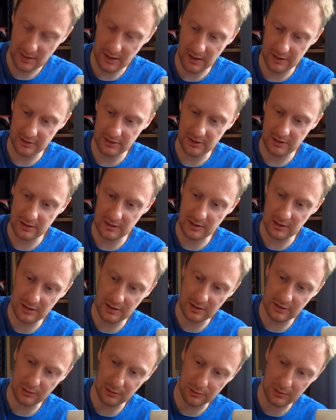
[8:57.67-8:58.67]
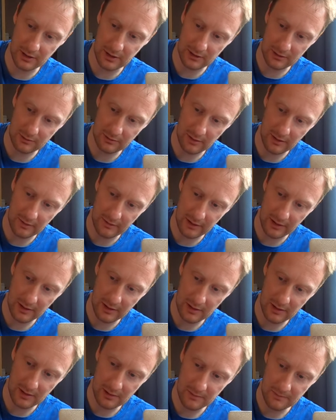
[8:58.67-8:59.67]
They need glued in or whatever.
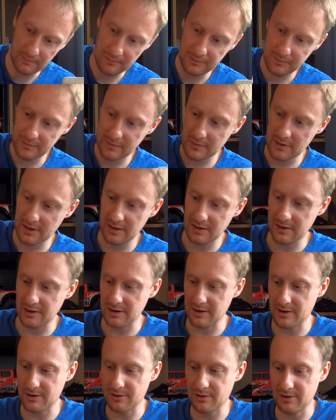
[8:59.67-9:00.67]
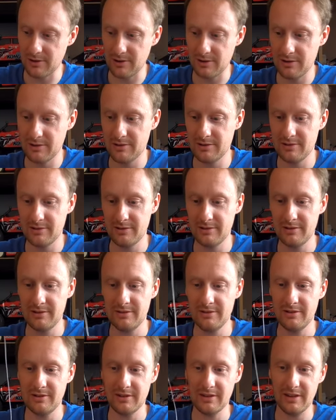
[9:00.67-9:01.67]
There you go.
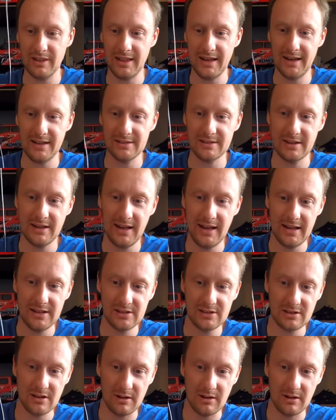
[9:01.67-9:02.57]
Look at that. Heads